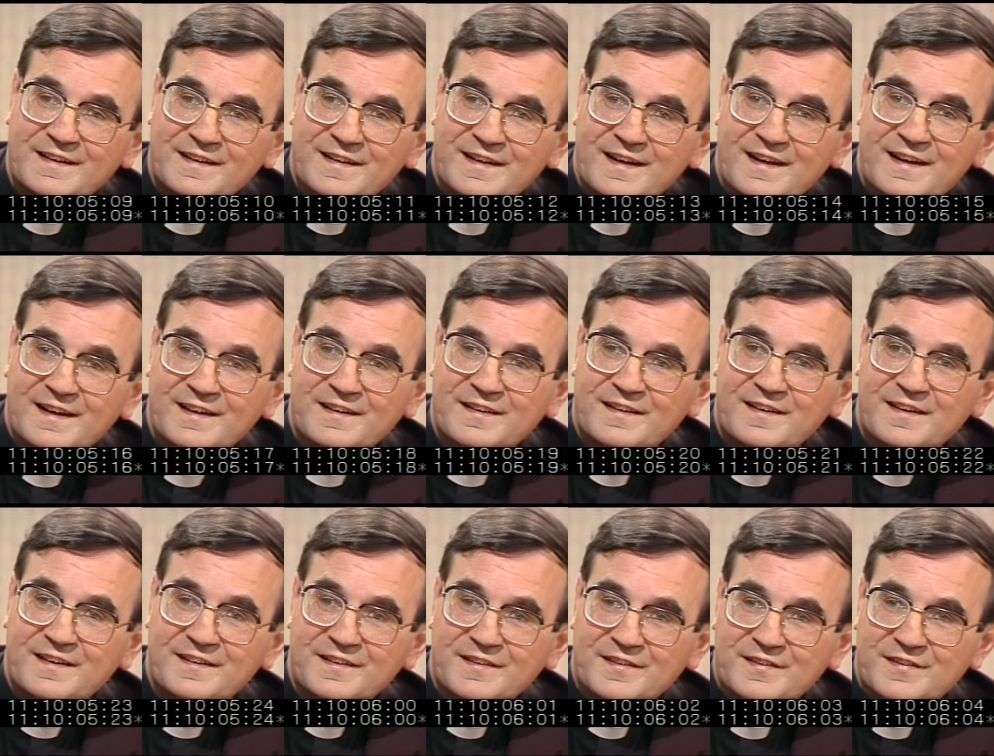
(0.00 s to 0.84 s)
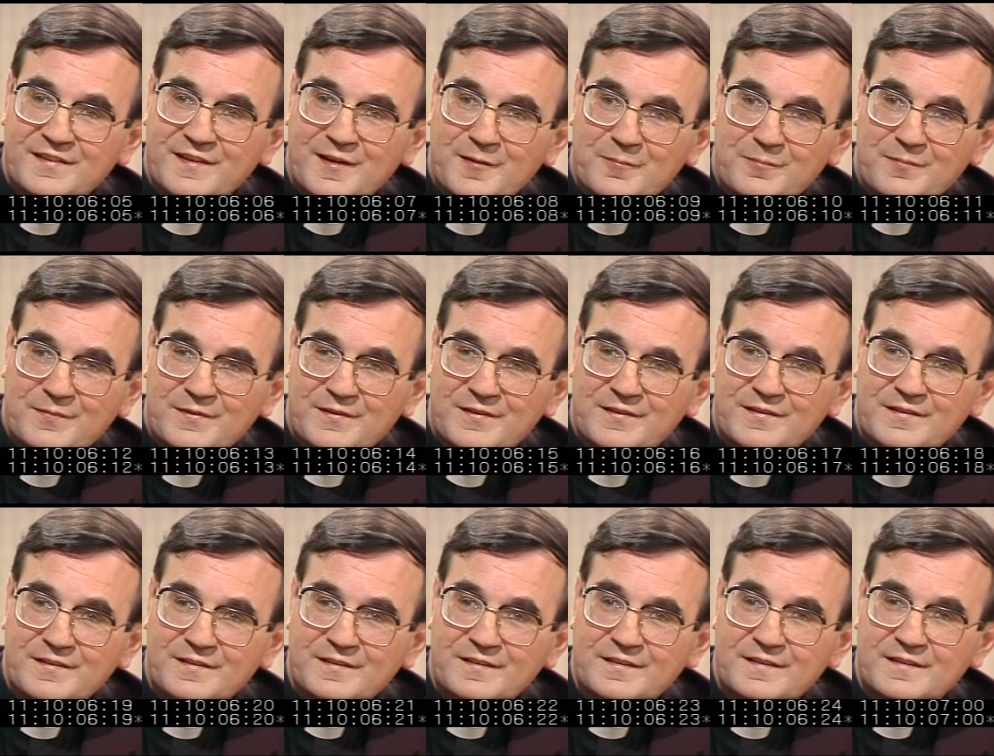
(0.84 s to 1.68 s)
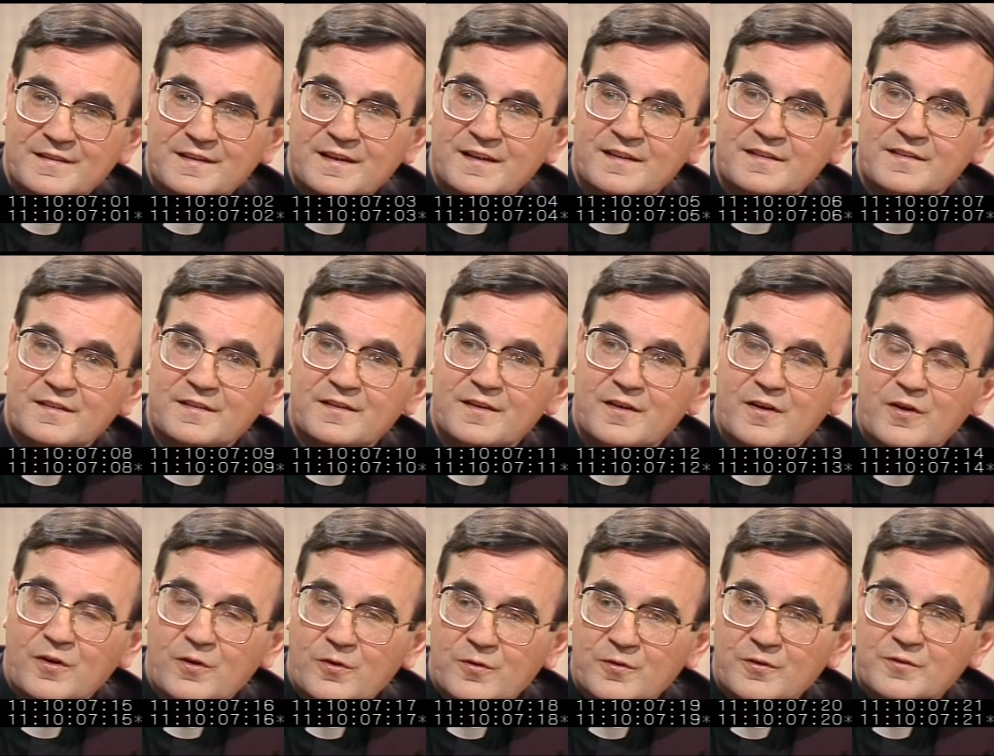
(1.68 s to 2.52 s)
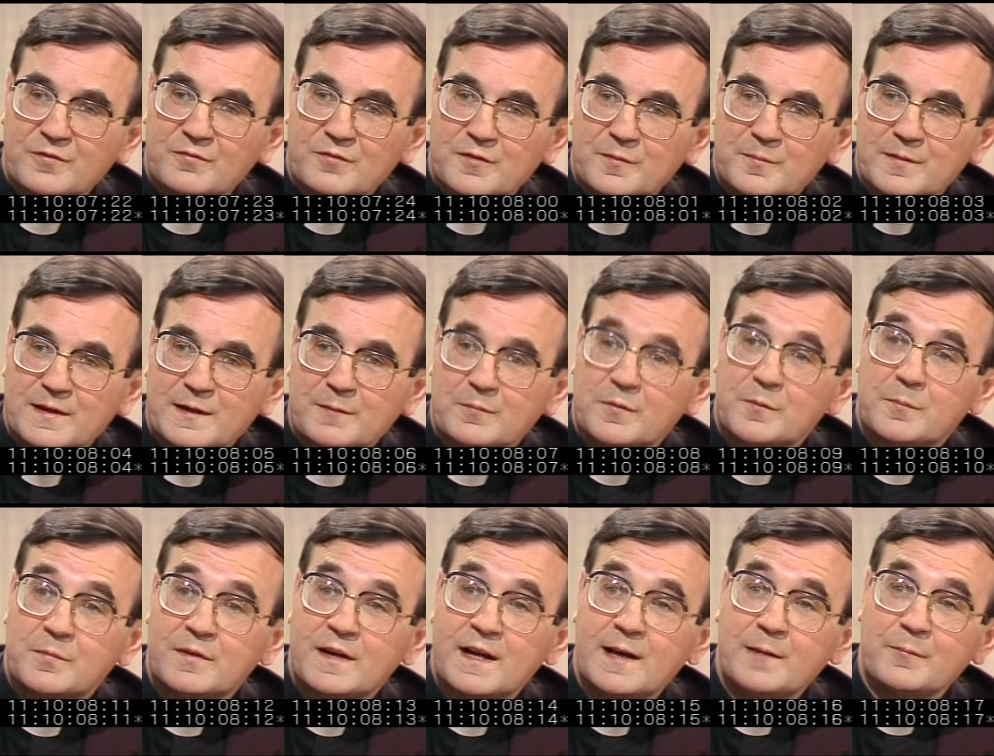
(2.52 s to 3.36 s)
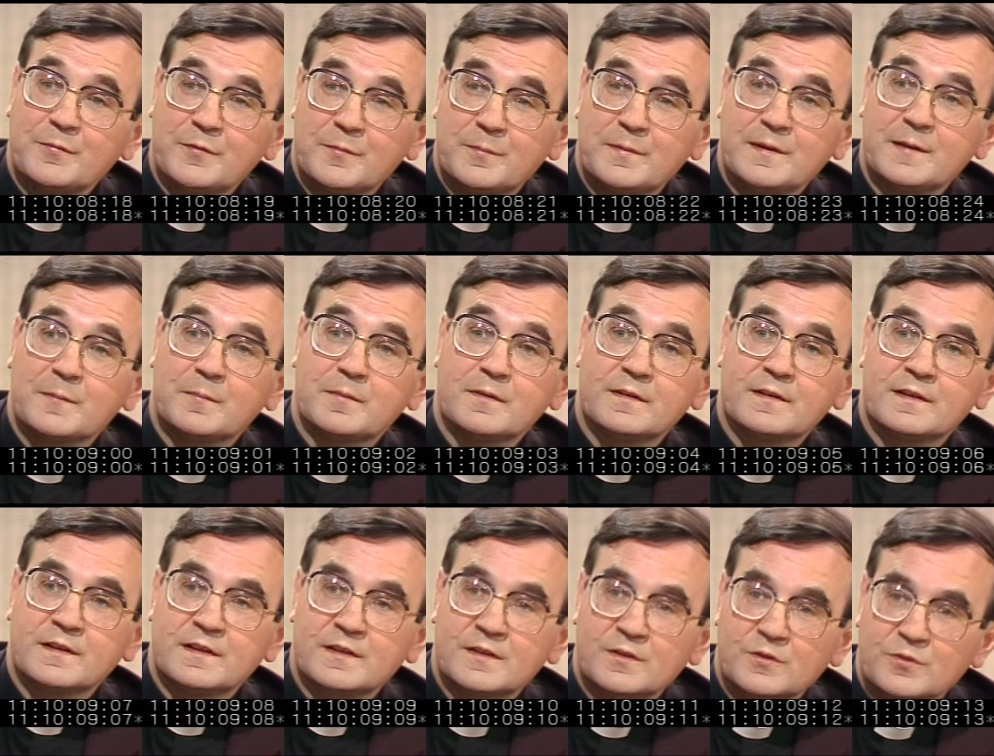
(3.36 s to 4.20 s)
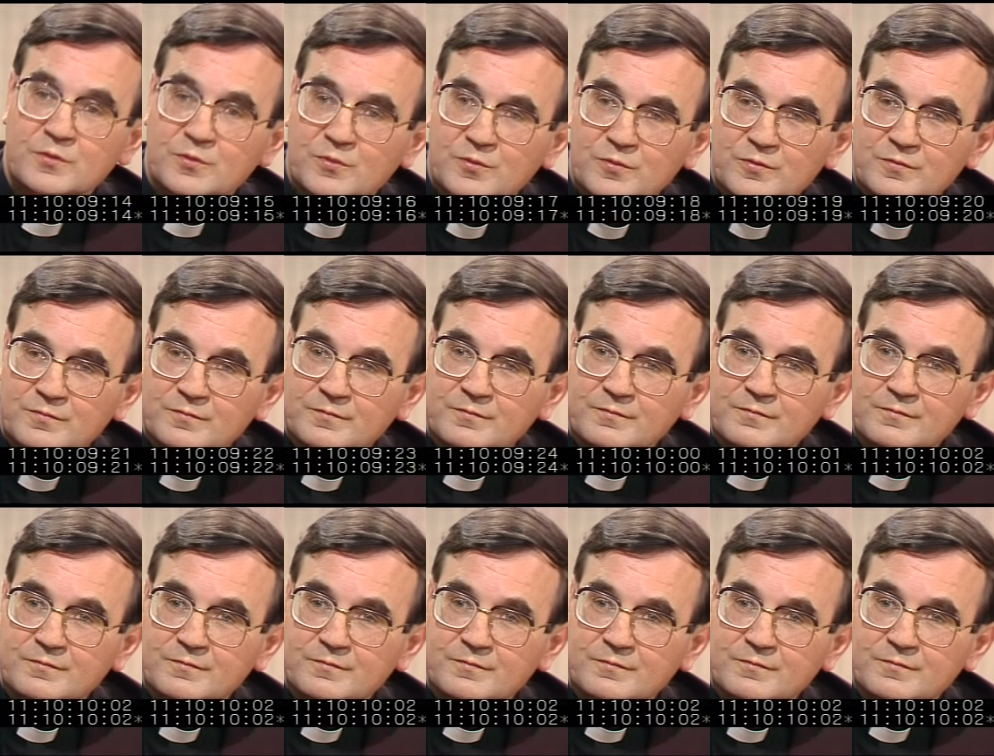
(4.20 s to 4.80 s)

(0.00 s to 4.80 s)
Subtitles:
can't accept that ordinary people, perhaps people they know,